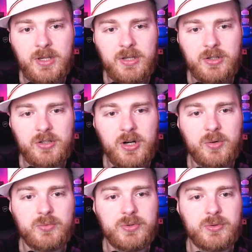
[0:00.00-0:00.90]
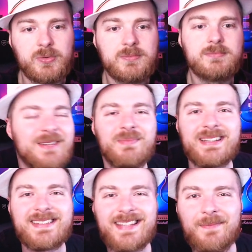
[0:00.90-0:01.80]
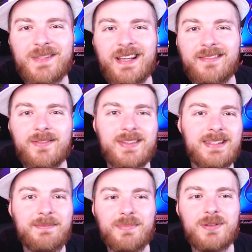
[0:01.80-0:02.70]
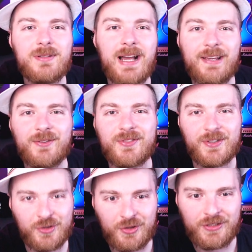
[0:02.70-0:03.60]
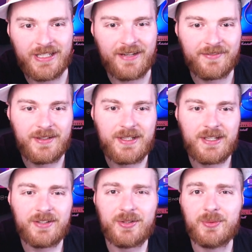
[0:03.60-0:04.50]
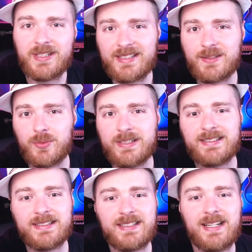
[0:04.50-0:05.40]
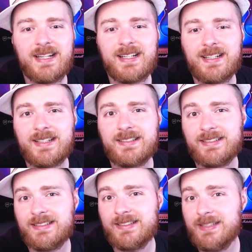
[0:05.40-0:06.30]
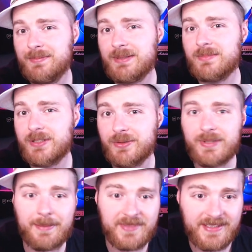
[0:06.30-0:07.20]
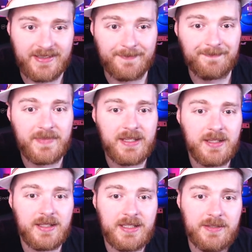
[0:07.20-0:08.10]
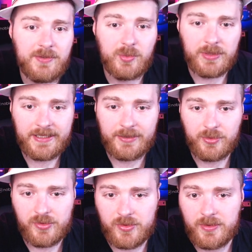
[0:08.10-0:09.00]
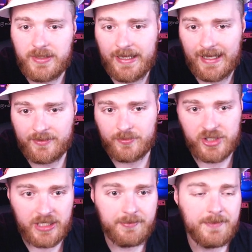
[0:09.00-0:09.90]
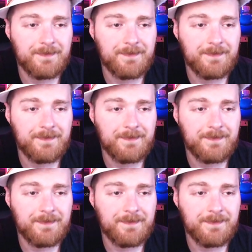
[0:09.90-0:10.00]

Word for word: your own too. But sometimes simple icons are not enough. So that's when uh, the tip number two comes in. If you would like to draw a custom shape,